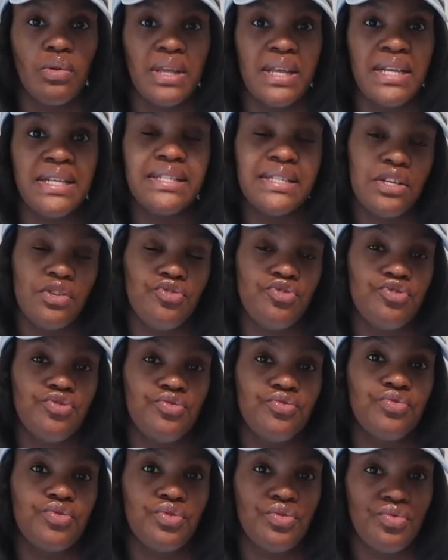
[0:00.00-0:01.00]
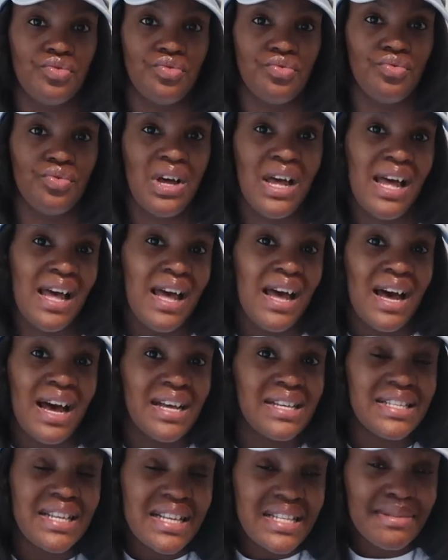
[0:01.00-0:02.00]
essential to a
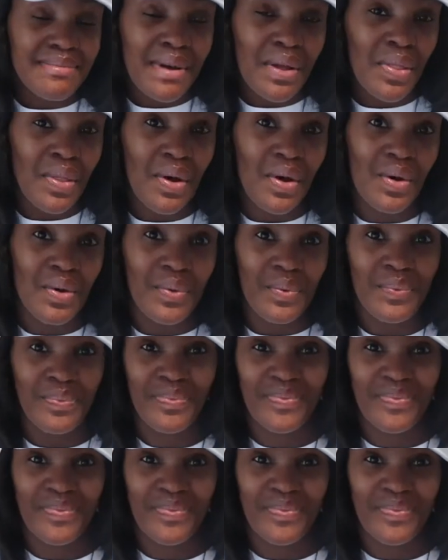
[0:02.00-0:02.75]
6-month-old.